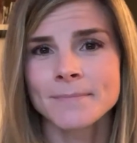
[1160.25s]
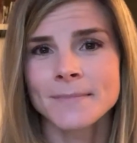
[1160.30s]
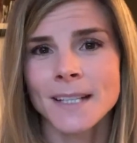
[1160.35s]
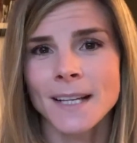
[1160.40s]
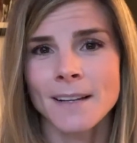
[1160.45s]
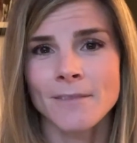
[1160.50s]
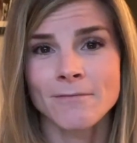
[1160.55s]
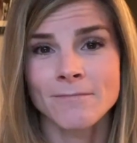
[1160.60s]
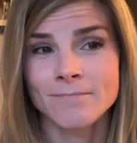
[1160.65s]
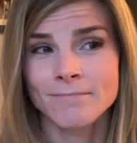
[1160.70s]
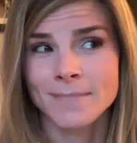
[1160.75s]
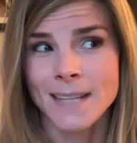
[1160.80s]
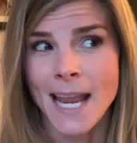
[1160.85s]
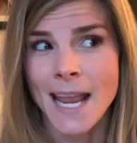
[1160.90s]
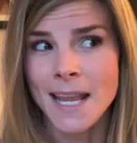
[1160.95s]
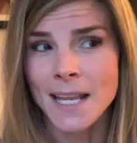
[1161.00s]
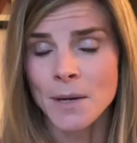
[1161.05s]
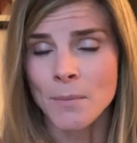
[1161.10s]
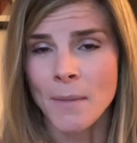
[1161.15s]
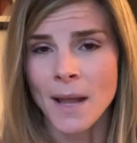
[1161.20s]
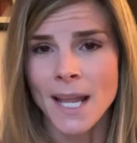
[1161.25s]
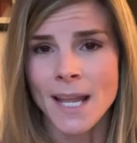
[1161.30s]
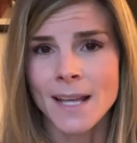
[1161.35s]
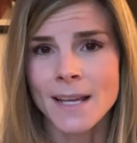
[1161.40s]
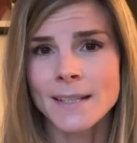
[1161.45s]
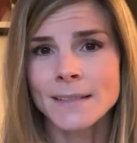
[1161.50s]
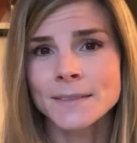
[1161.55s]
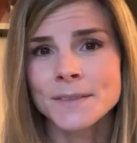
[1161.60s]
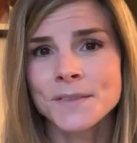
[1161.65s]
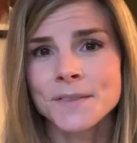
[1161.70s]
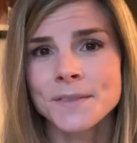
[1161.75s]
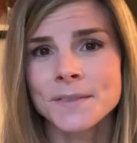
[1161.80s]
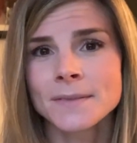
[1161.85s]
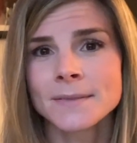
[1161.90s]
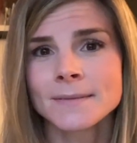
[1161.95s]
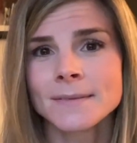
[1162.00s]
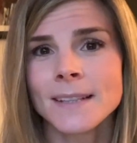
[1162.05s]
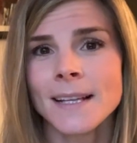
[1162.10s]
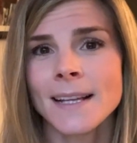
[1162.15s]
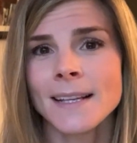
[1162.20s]
I've taken my hits
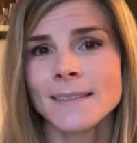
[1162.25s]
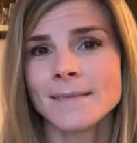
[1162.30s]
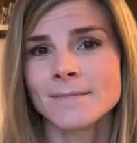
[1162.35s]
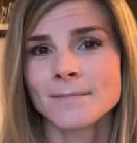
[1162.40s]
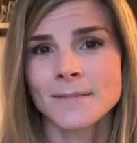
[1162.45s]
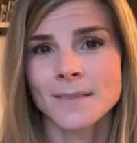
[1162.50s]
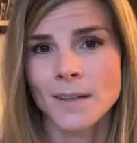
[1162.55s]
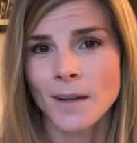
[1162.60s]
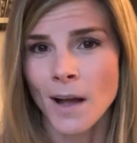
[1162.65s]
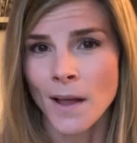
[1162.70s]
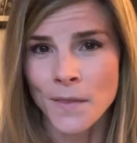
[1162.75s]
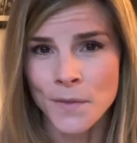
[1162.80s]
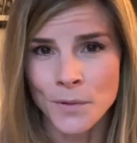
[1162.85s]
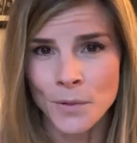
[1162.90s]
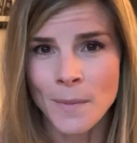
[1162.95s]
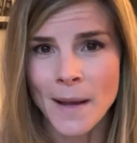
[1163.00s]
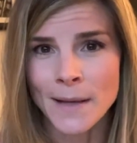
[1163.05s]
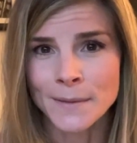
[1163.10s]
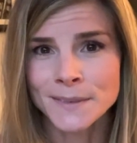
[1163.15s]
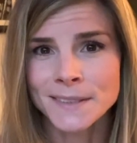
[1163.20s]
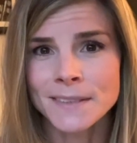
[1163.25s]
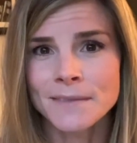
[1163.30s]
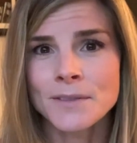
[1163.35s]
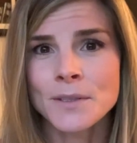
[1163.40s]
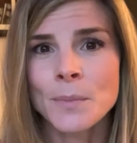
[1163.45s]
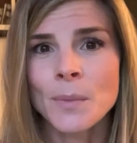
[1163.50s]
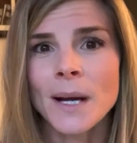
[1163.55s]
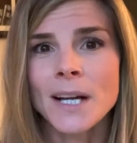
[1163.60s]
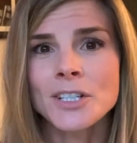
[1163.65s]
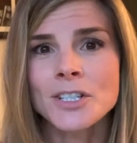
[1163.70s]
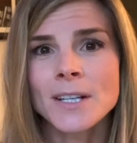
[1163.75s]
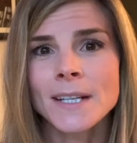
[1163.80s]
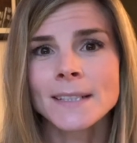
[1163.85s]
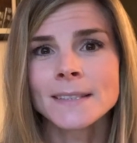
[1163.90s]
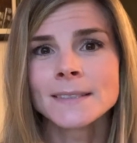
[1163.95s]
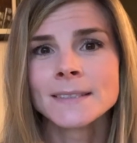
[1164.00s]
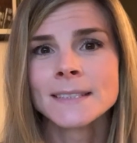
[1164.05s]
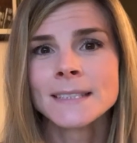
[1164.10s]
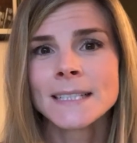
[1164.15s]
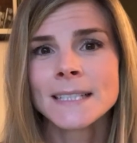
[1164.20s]
and gone through bouts of depression.